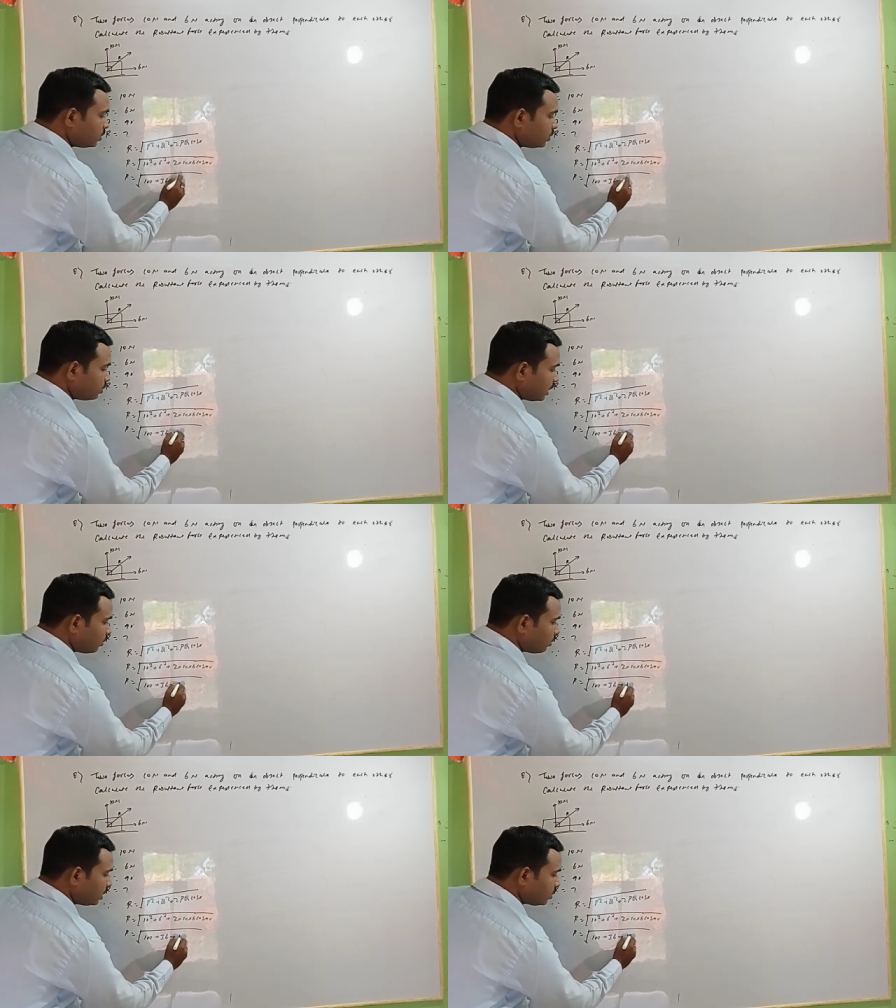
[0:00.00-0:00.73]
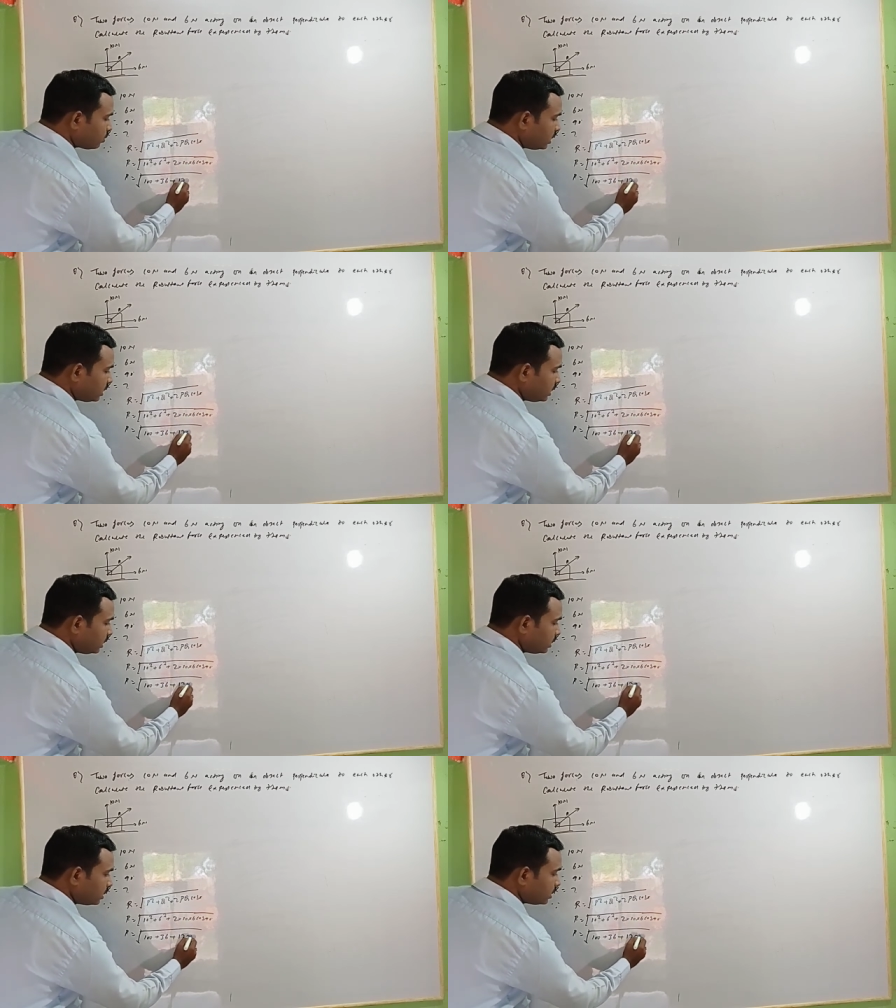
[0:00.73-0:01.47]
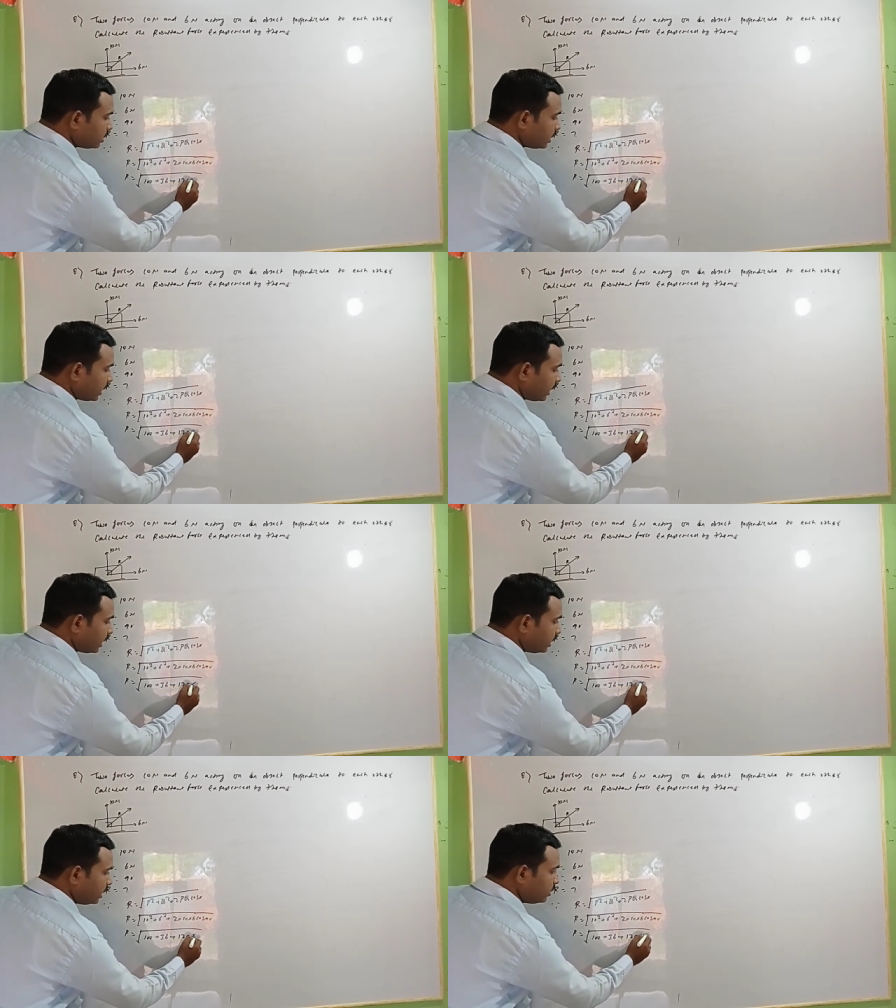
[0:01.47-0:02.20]
12 120
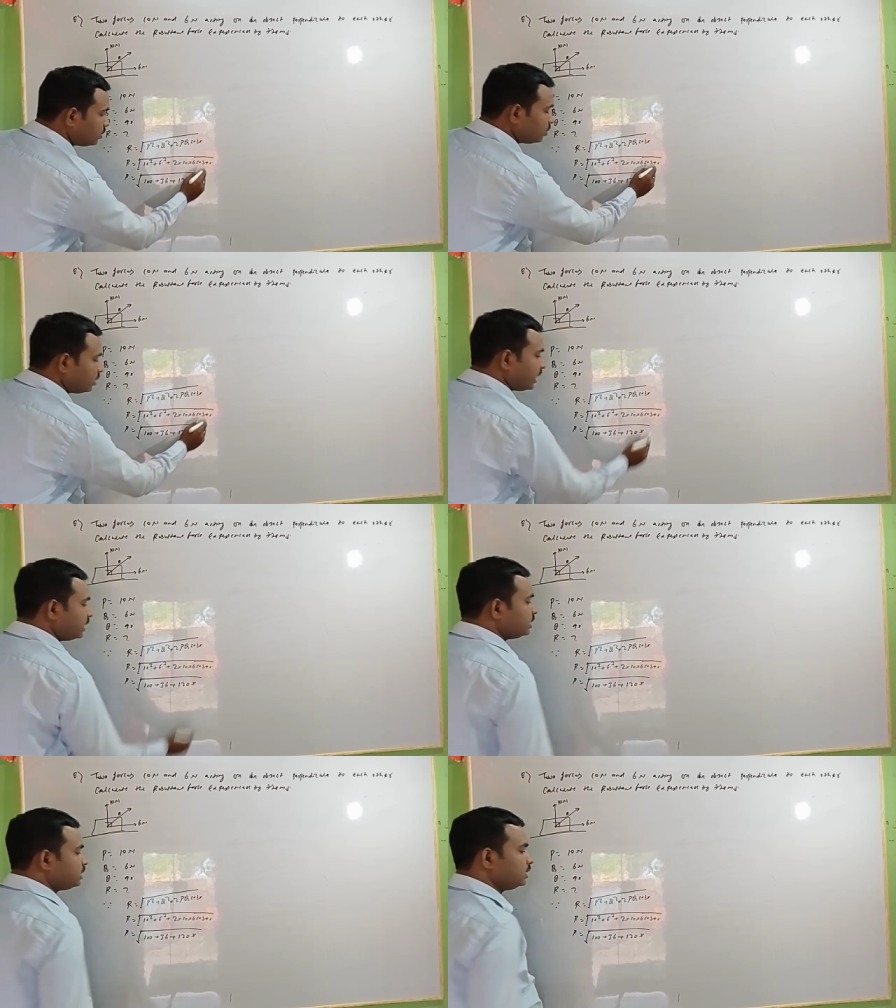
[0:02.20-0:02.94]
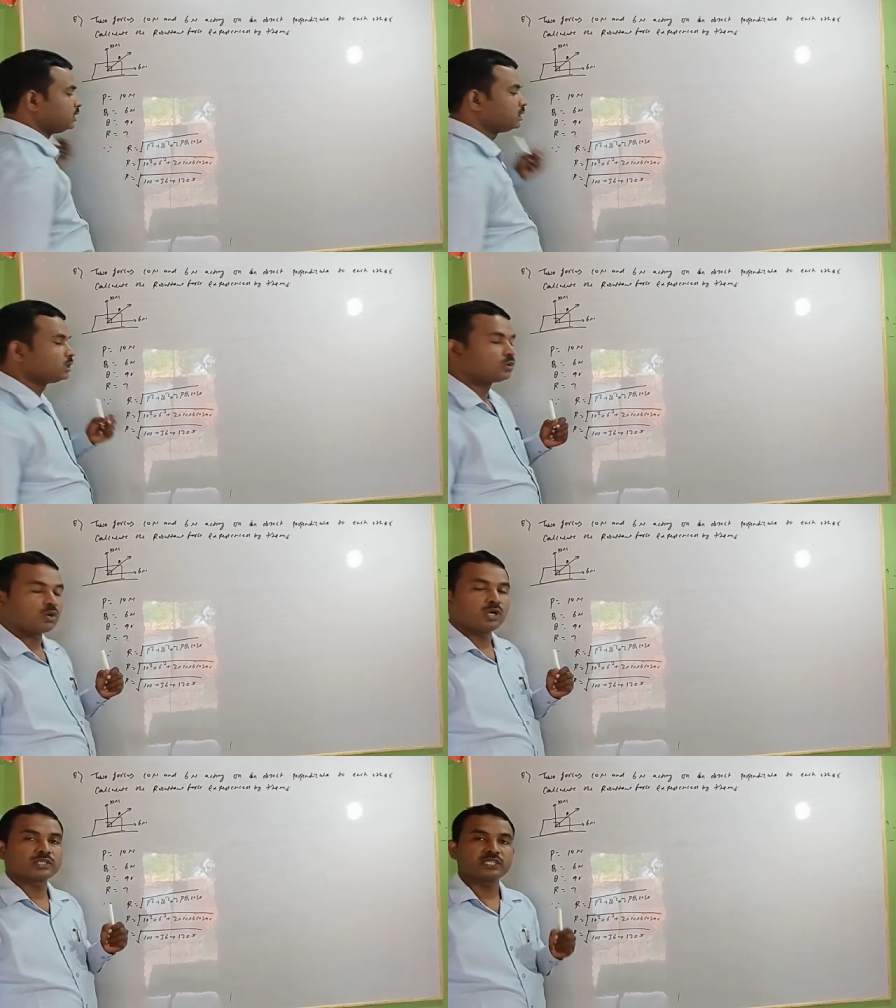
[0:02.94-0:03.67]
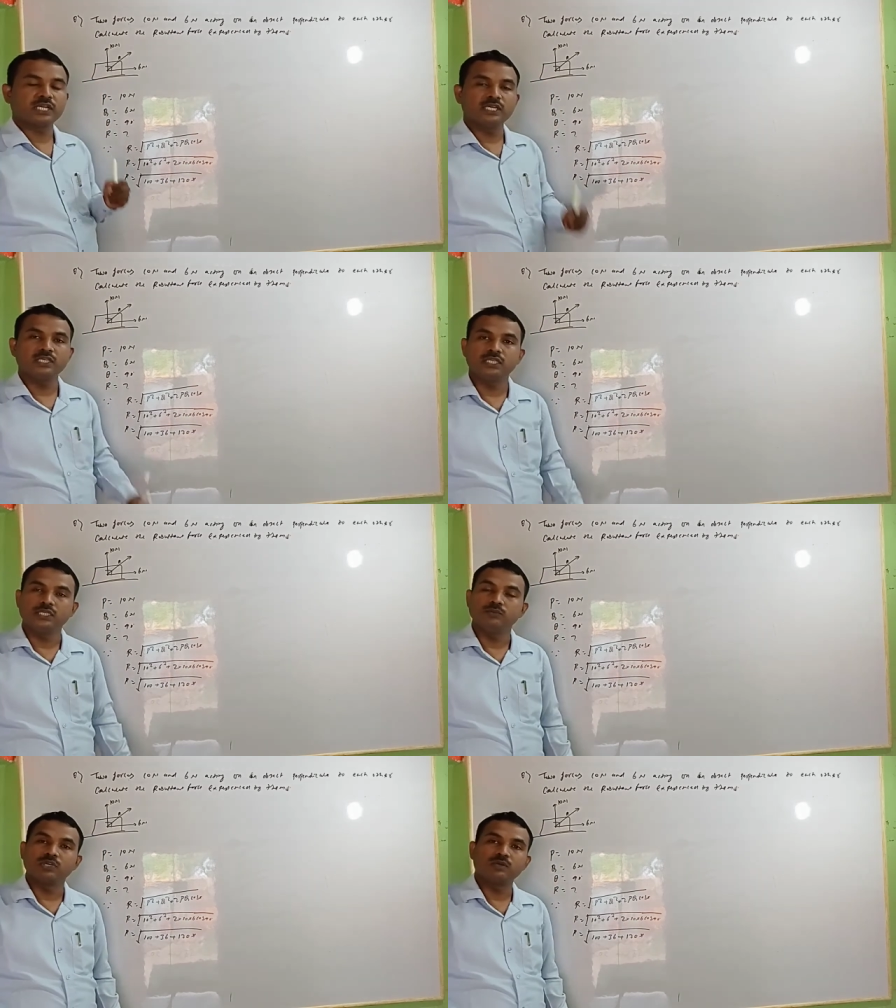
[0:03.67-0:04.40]
and into 90 cos
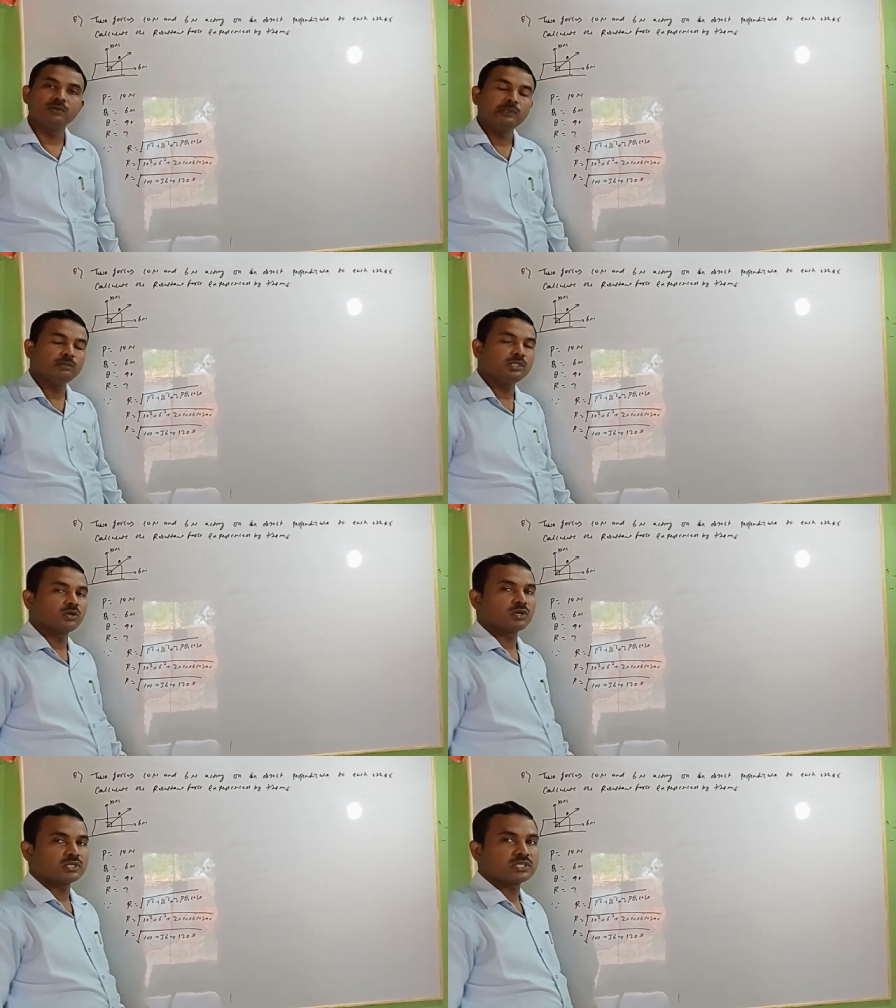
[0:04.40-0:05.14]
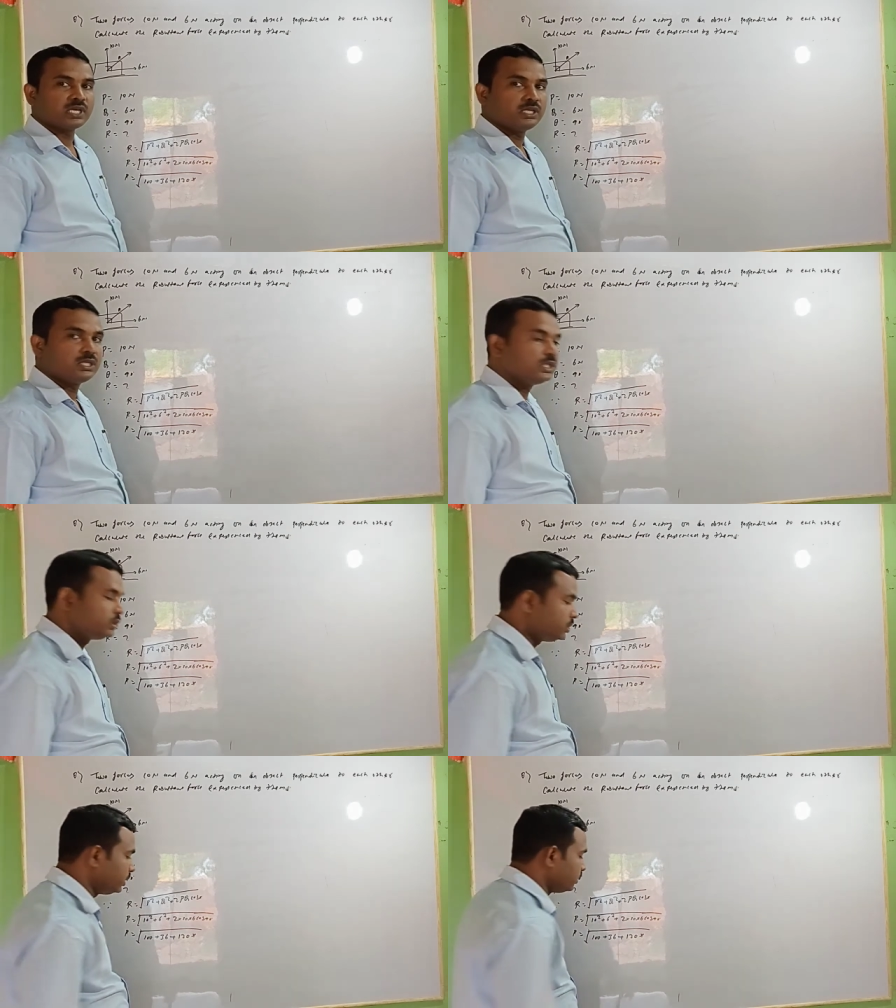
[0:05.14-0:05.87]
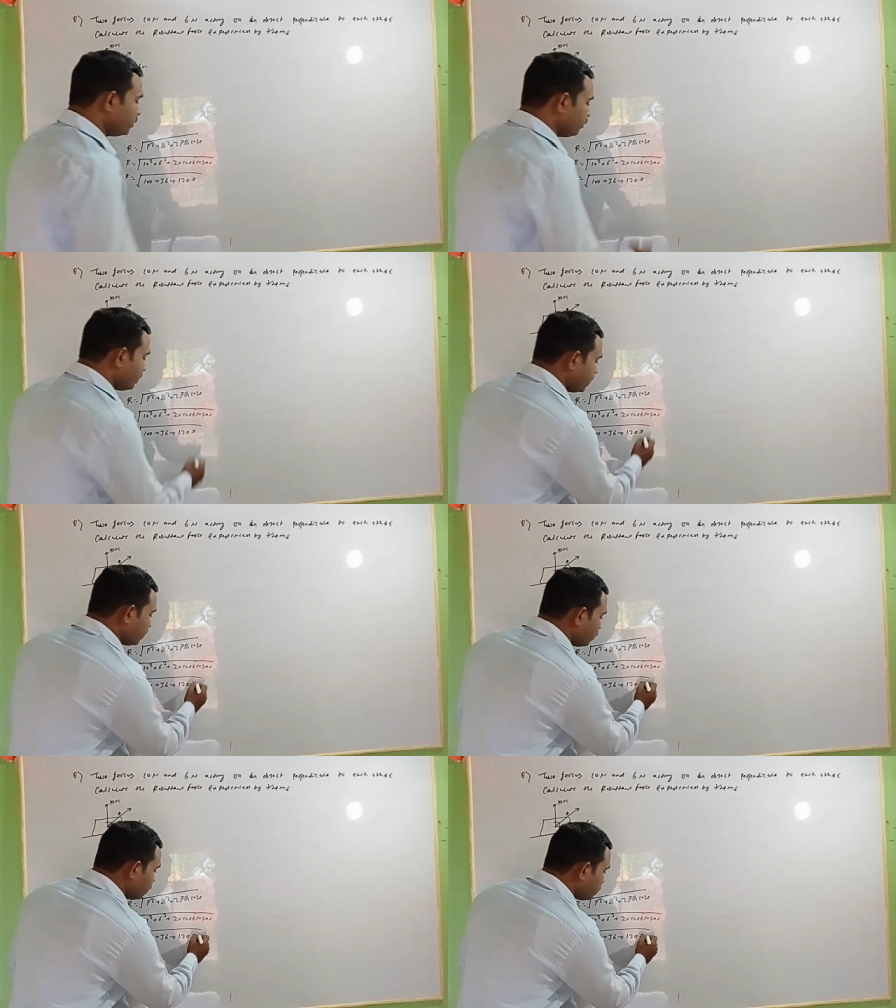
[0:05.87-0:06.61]
90. What will be the cos 90? 0.
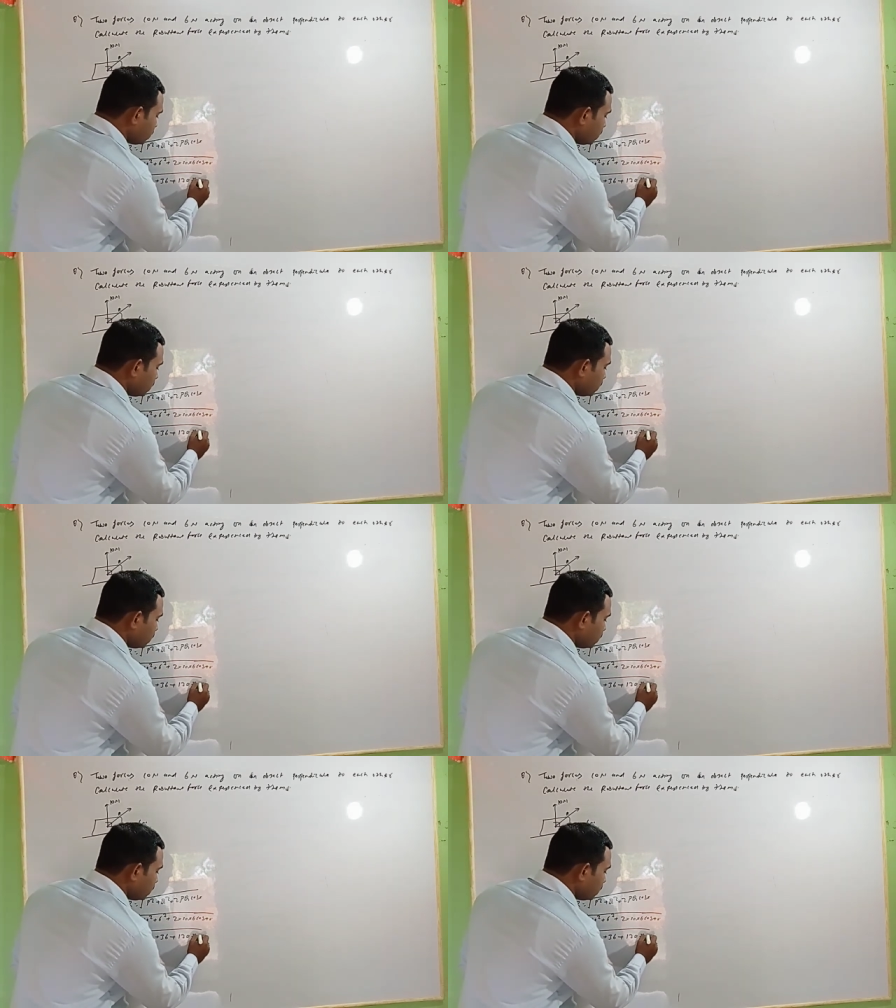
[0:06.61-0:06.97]
Very good.